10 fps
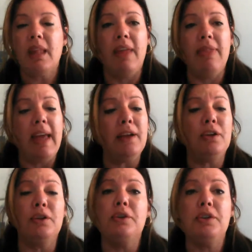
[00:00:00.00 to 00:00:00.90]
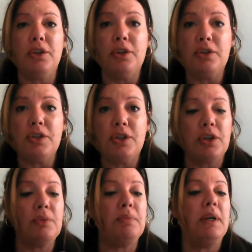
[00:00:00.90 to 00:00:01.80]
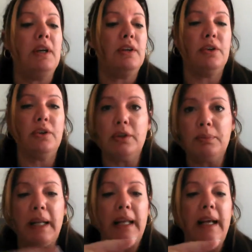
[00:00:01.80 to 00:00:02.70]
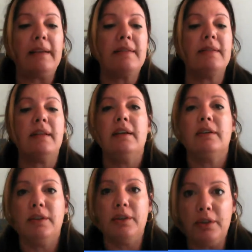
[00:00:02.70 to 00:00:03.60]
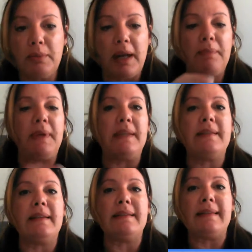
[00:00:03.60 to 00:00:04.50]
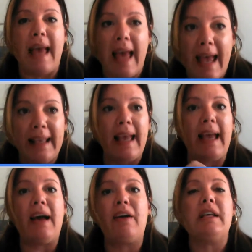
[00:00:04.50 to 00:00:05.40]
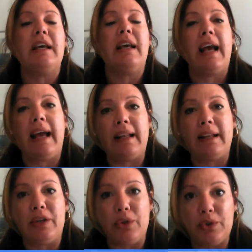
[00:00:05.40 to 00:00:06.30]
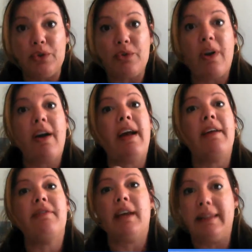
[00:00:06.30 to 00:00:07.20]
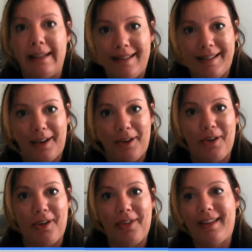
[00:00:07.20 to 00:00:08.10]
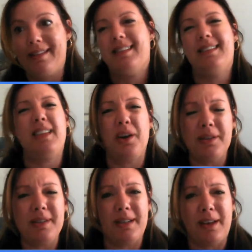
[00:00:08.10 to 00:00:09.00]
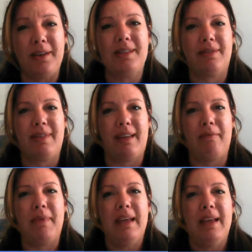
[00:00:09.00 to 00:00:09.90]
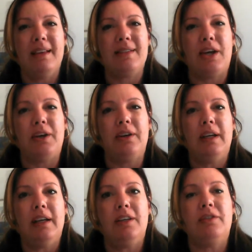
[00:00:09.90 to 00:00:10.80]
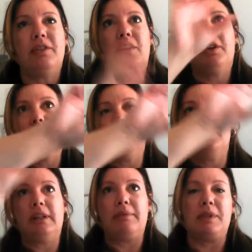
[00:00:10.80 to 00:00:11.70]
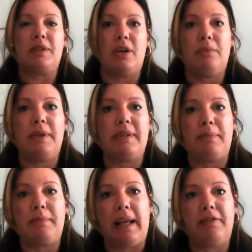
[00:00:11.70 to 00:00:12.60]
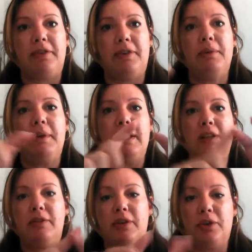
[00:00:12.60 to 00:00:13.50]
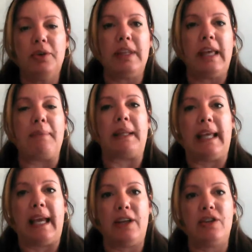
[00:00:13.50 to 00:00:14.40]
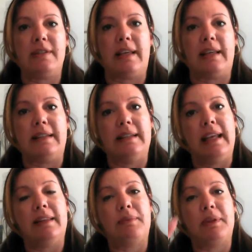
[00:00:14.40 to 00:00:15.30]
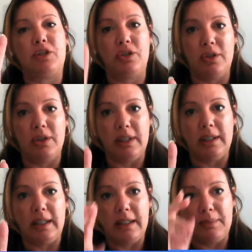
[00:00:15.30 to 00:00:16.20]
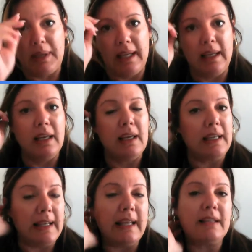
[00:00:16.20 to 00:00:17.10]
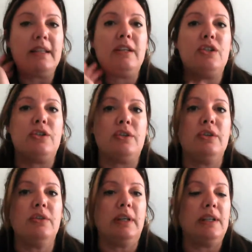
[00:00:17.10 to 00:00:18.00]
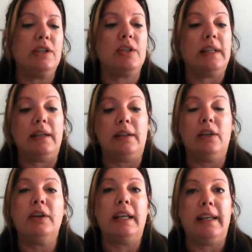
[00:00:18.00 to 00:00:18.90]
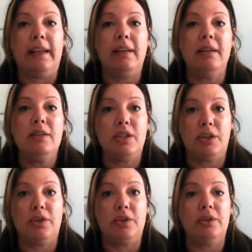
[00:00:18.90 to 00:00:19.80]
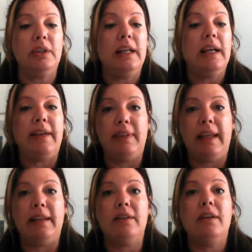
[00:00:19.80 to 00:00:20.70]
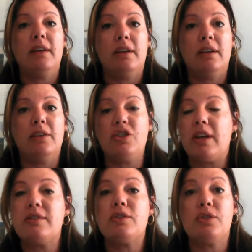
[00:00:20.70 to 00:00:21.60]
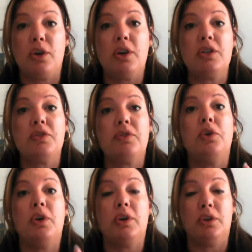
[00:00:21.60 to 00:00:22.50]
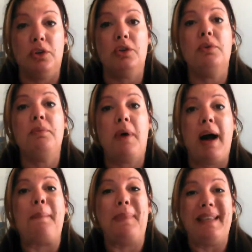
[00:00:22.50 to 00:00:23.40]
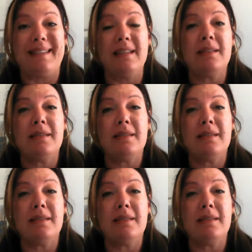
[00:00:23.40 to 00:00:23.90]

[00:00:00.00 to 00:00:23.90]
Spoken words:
they include YouTube, Google Plus, Google My Business, Hangout, and Google Drive, and the list goes on. There's loads and loads of them. So you've got Google up the top as a platform, and then you've got all the applications underneath. But the two that you need to be connecting to, initially logging in to Google, and then just search for Google My Business,